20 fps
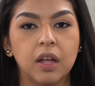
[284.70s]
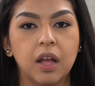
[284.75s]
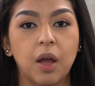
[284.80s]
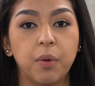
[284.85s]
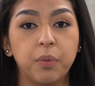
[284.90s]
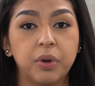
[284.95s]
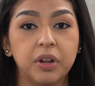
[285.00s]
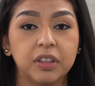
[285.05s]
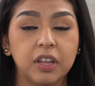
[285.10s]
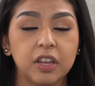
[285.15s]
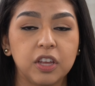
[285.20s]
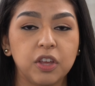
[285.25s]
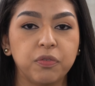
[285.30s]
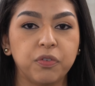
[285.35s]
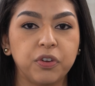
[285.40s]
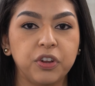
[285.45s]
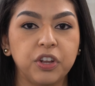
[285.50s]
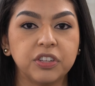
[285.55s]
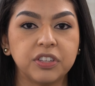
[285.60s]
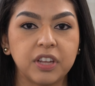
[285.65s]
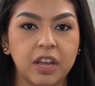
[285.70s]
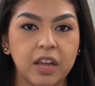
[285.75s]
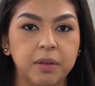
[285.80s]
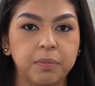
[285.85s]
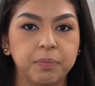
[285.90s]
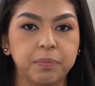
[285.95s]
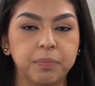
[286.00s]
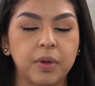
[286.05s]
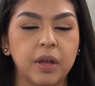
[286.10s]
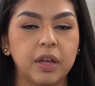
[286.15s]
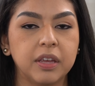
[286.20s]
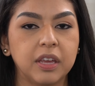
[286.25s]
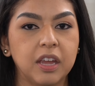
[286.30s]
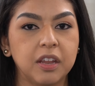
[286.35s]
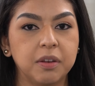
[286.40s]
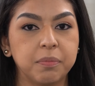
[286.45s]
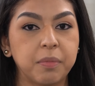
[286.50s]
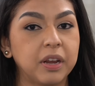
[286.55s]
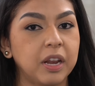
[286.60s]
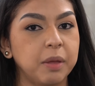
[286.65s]
I want to thank you for your time.
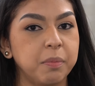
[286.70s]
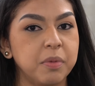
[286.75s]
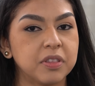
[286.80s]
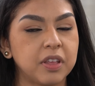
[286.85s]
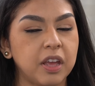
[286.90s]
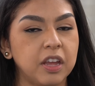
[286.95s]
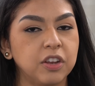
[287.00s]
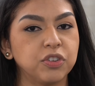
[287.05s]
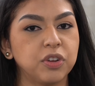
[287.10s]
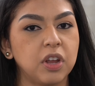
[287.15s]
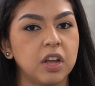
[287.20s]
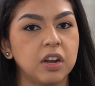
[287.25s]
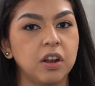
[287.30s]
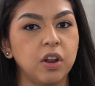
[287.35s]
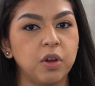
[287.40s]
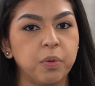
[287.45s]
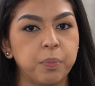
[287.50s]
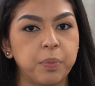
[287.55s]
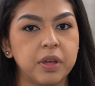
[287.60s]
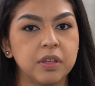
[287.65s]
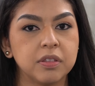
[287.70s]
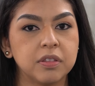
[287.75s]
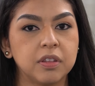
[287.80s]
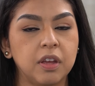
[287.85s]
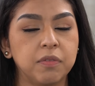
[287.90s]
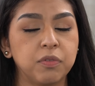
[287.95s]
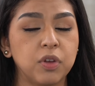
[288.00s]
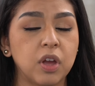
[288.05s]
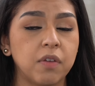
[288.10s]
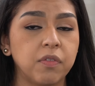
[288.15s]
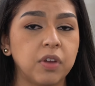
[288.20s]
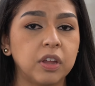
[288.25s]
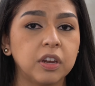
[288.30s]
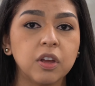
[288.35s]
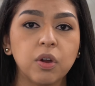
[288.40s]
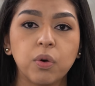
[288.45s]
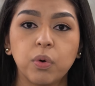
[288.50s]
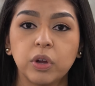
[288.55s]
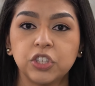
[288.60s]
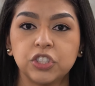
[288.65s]
Again, my name is Adriana Lopez. If you have
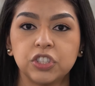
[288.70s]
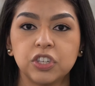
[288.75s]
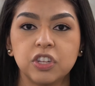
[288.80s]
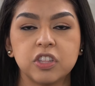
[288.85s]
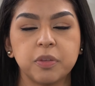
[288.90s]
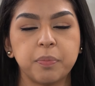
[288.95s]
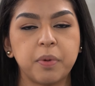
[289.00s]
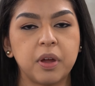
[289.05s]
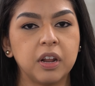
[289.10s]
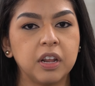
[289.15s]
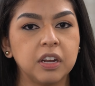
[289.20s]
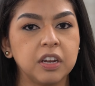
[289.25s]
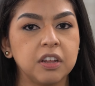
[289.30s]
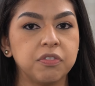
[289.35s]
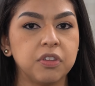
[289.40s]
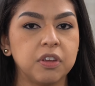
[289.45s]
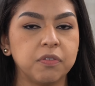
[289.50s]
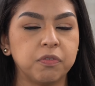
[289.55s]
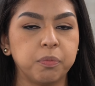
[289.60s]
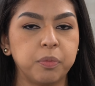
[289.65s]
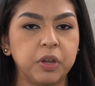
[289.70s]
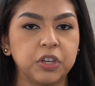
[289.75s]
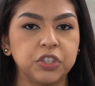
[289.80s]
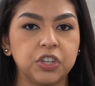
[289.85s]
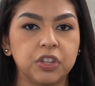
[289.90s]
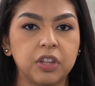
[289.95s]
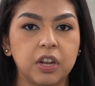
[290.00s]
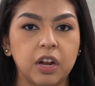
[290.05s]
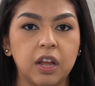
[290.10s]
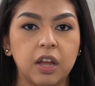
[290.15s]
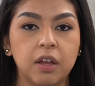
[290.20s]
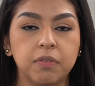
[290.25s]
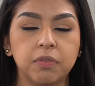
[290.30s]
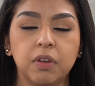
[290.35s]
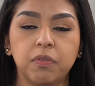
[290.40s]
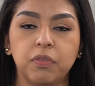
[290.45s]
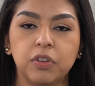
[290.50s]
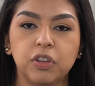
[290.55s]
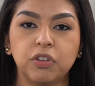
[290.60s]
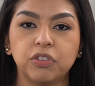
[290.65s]
any questions about any of the information that I have
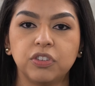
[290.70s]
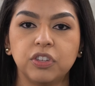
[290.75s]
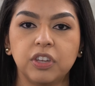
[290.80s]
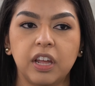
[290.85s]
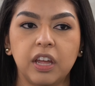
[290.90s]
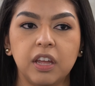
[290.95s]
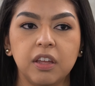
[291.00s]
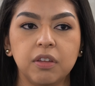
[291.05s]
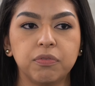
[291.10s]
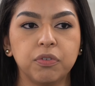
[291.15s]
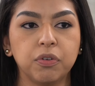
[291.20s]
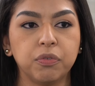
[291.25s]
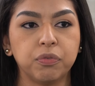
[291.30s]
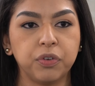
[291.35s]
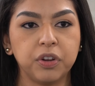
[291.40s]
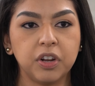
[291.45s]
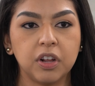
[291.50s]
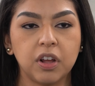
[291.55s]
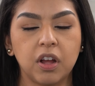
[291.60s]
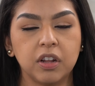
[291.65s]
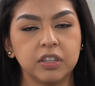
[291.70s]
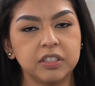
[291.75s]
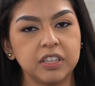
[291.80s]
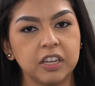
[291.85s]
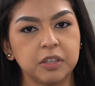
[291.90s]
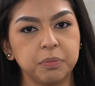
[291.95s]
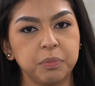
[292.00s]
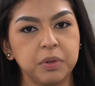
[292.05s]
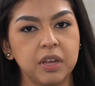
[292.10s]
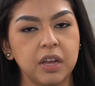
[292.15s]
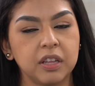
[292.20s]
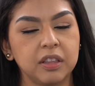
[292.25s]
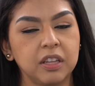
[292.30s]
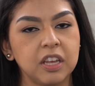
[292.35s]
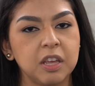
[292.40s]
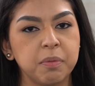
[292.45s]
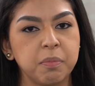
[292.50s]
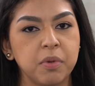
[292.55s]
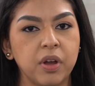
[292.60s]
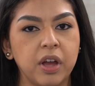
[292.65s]
given you today, feel free to contact me at
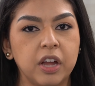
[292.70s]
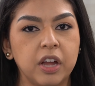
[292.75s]
the email